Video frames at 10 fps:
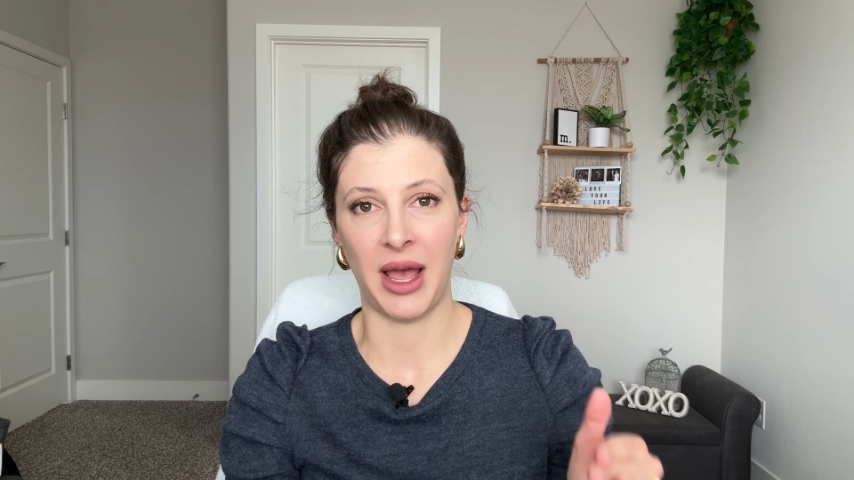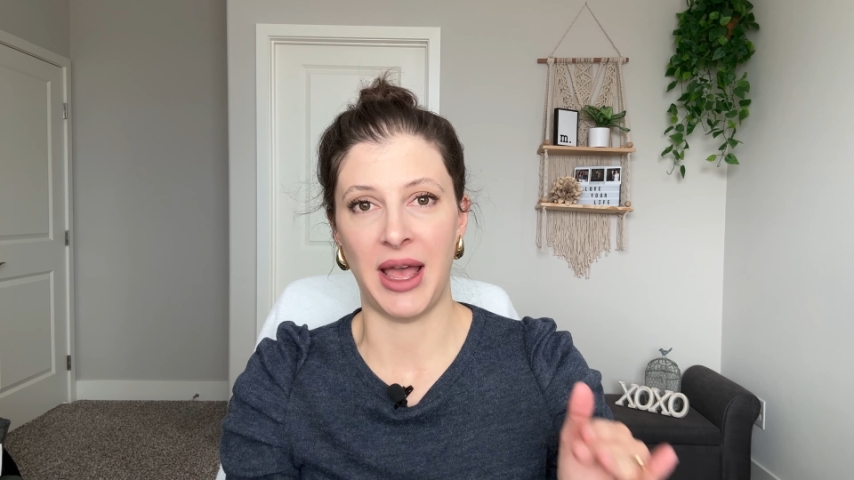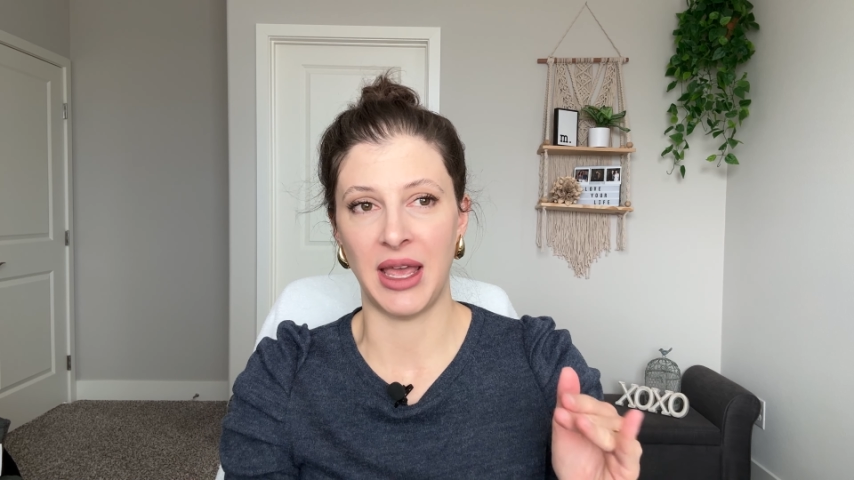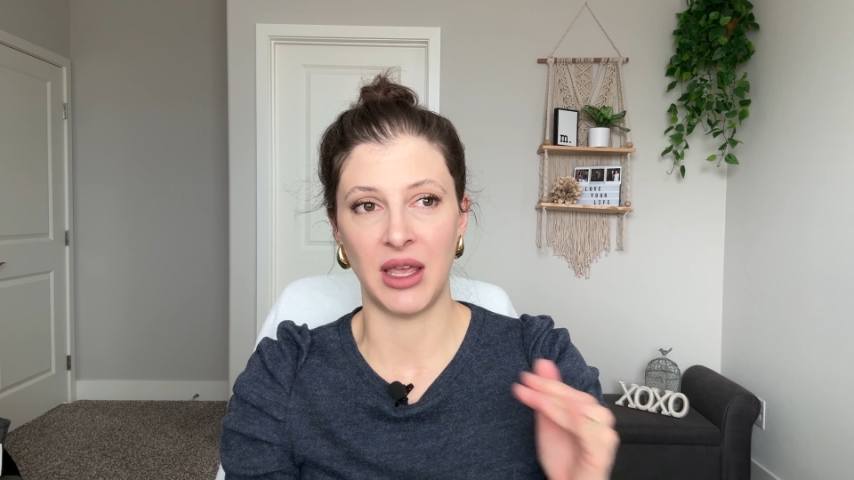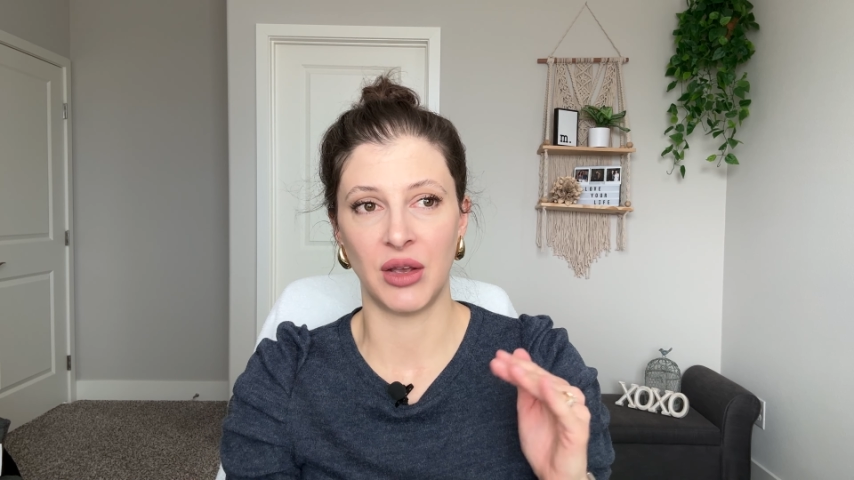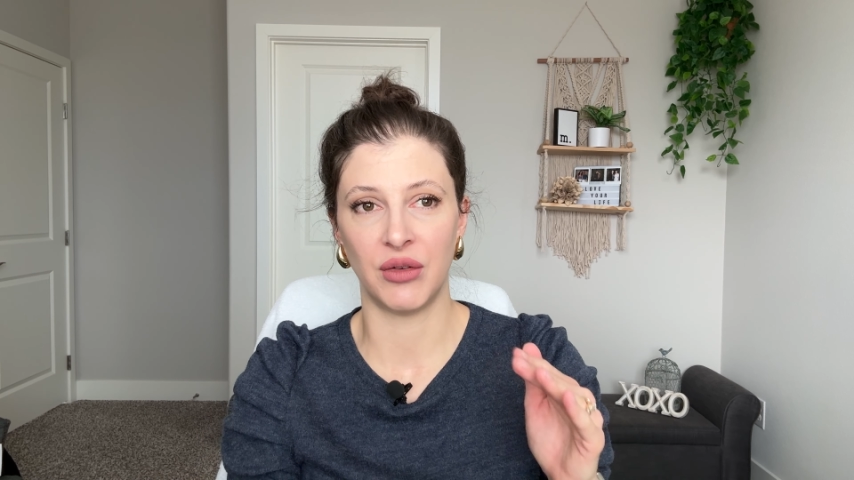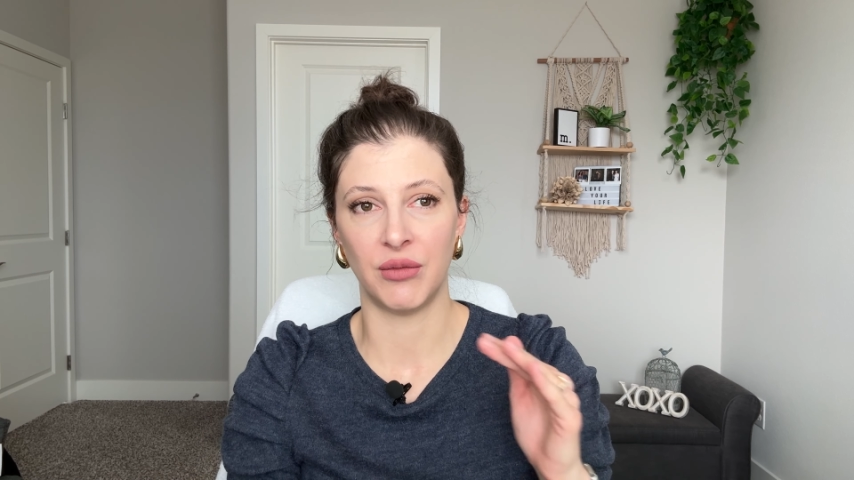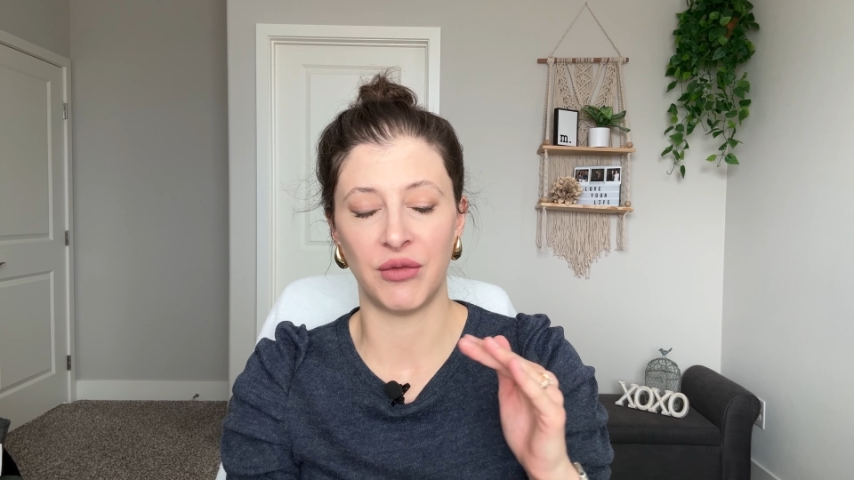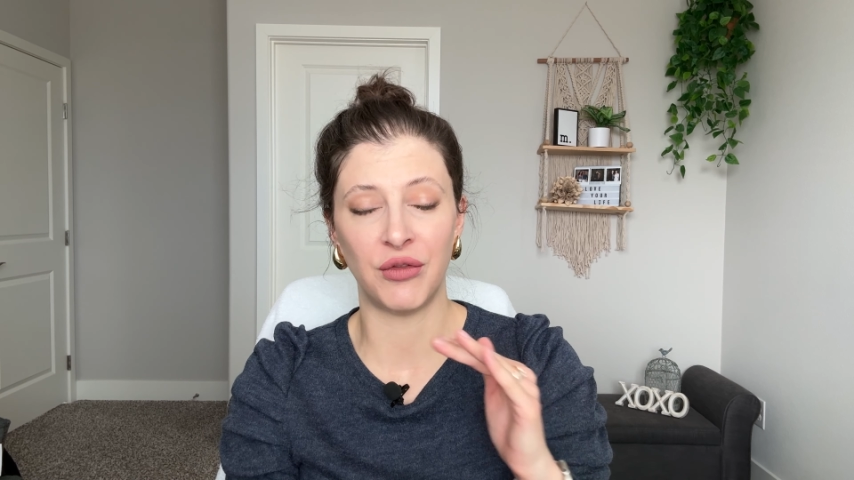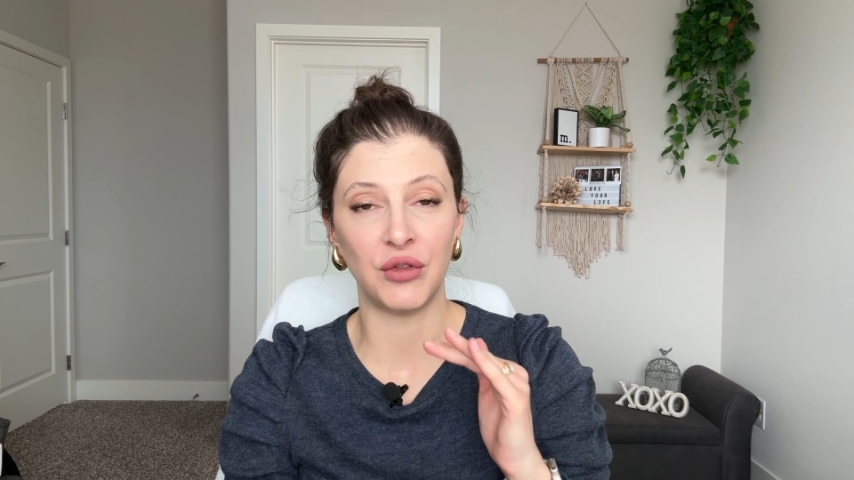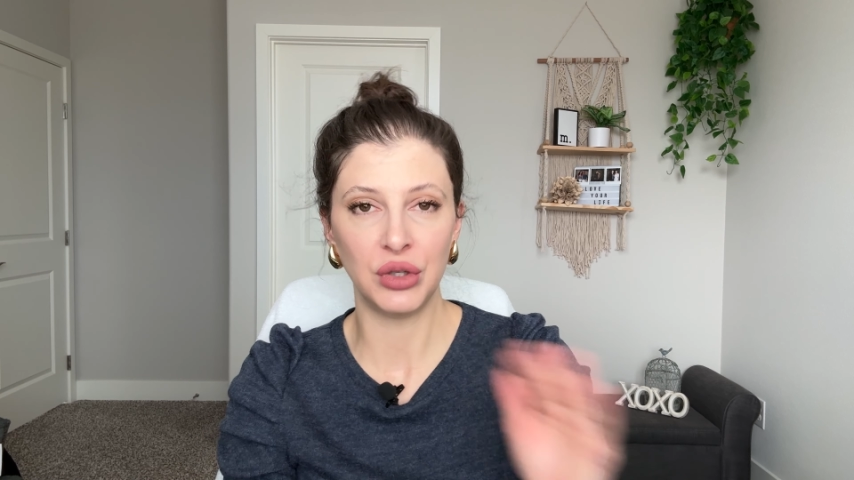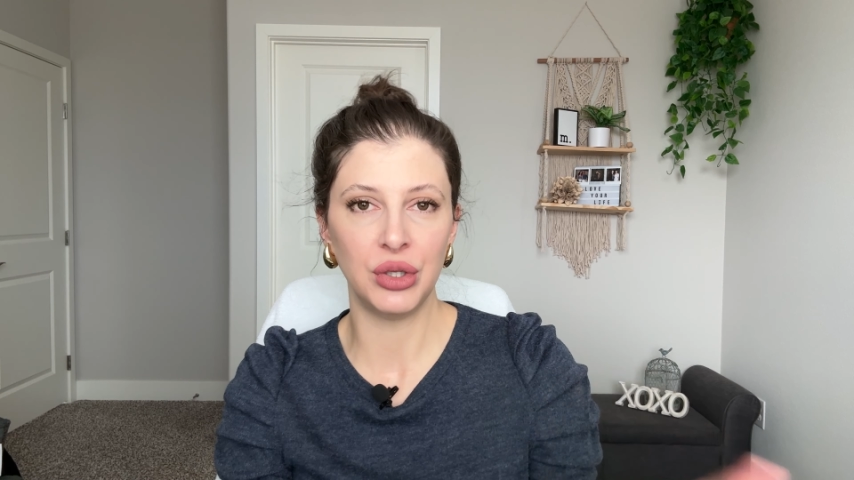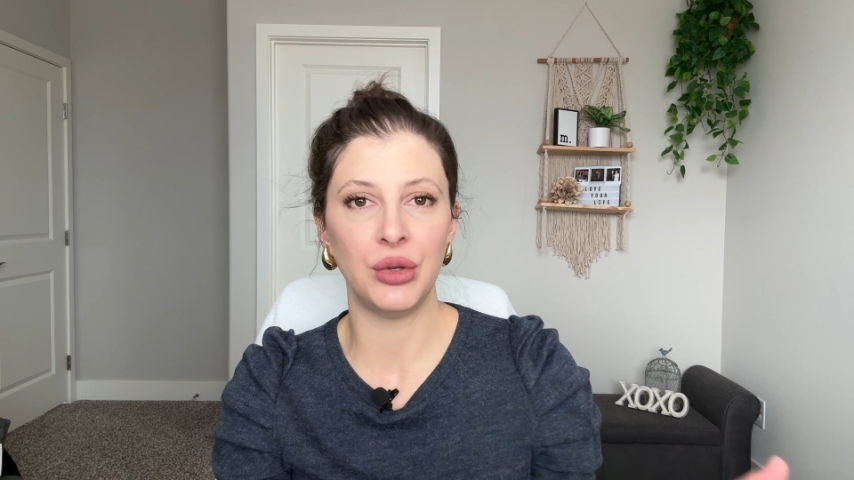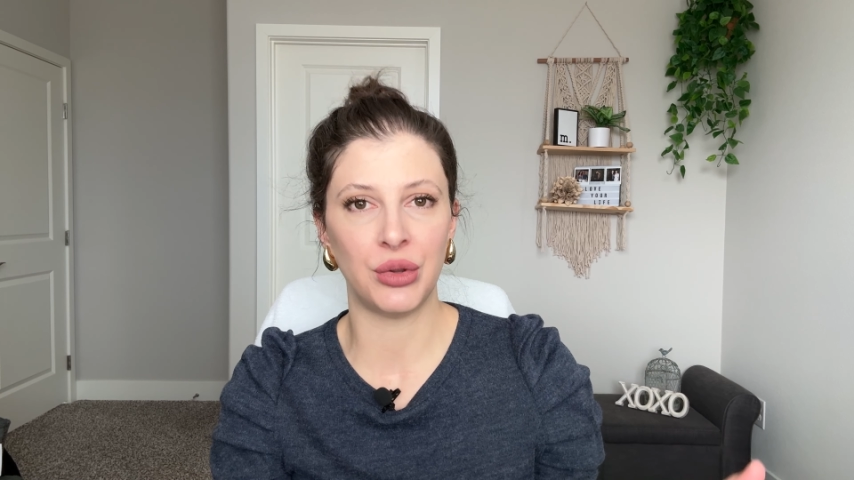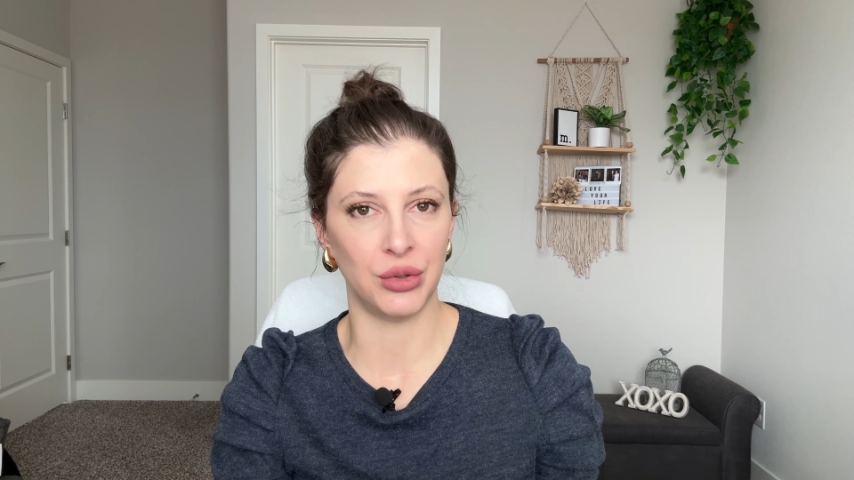I
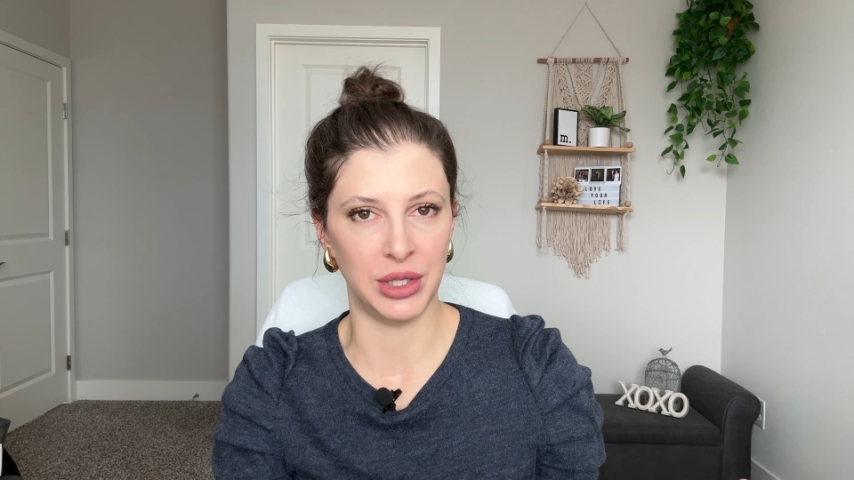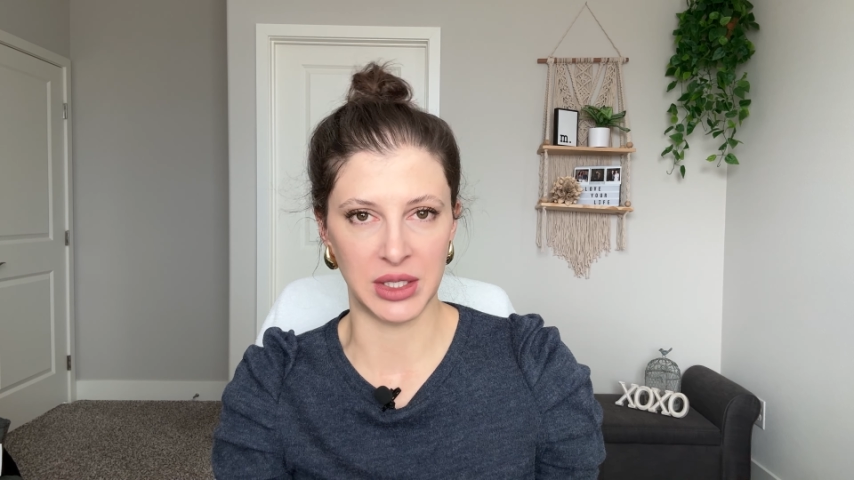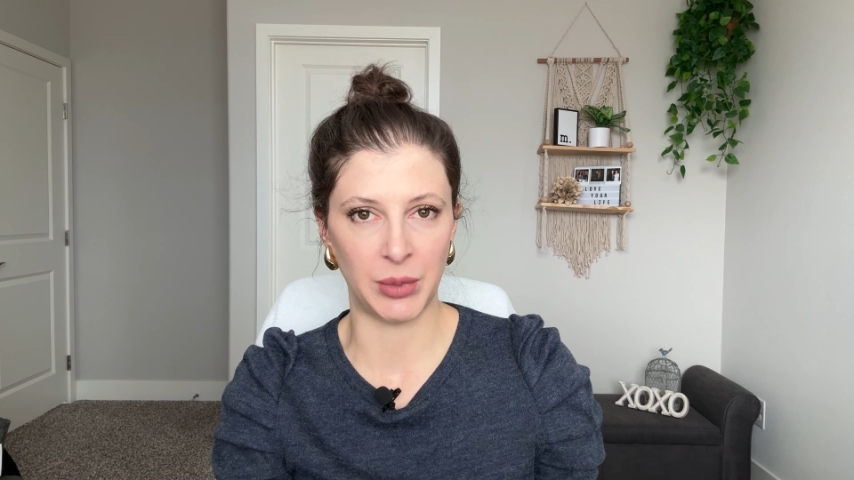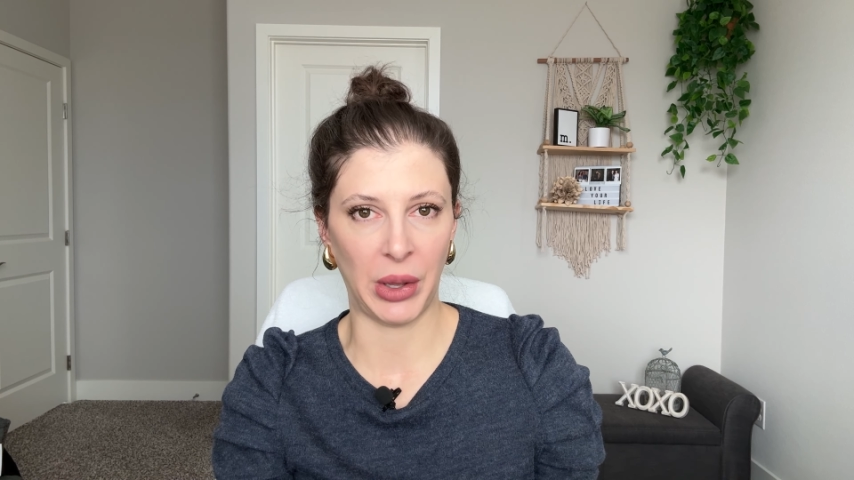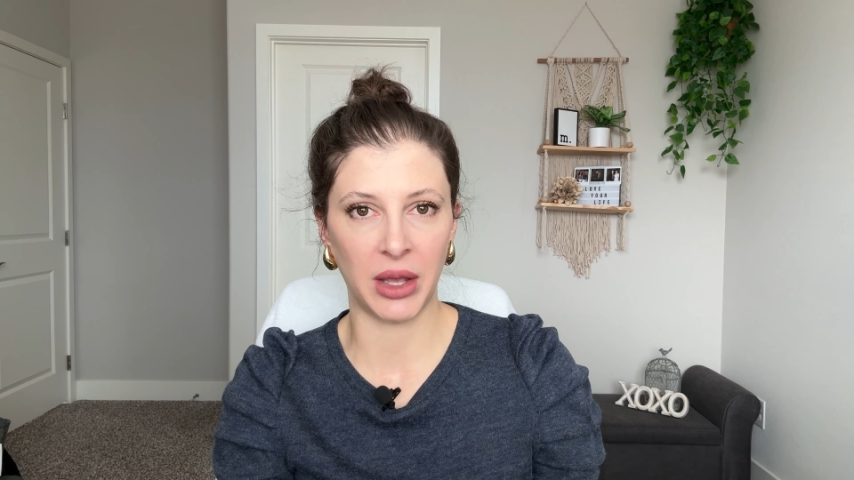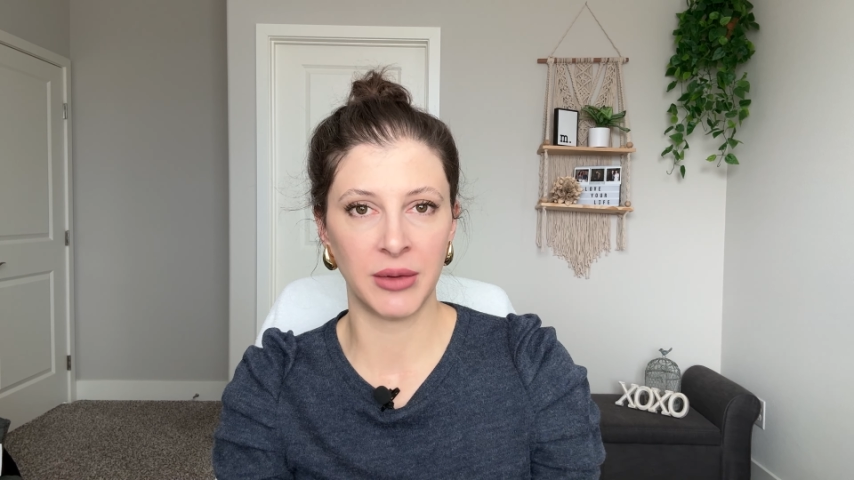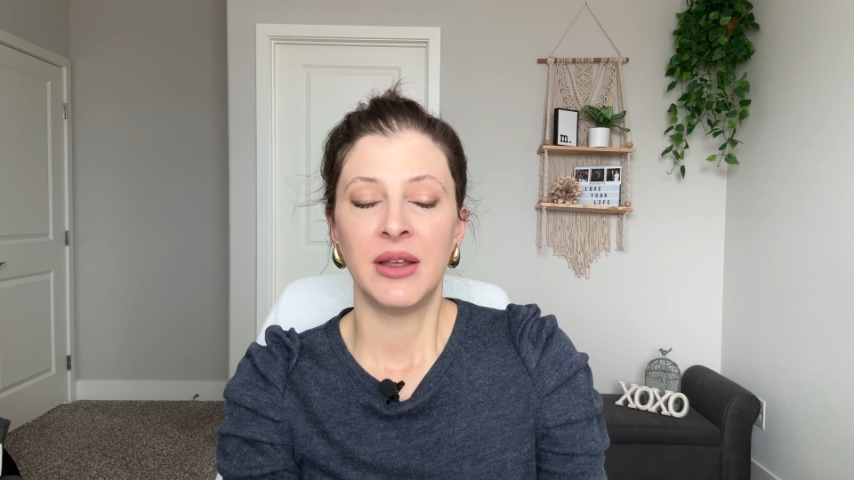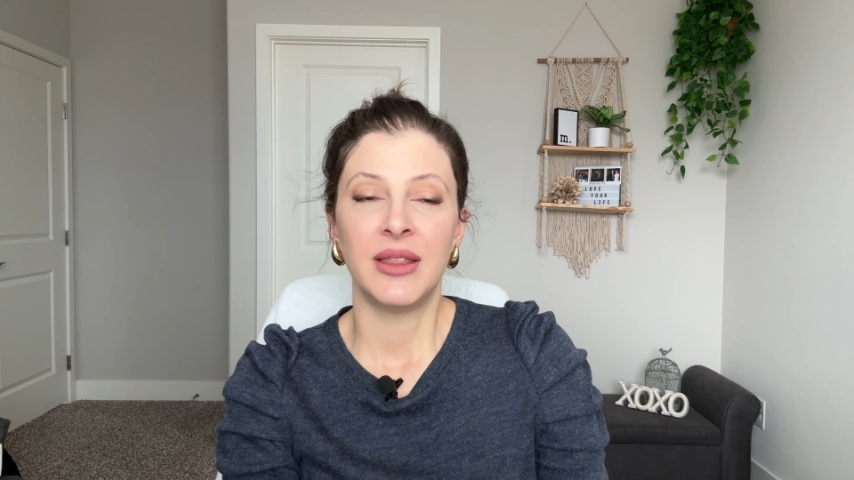flew through this book.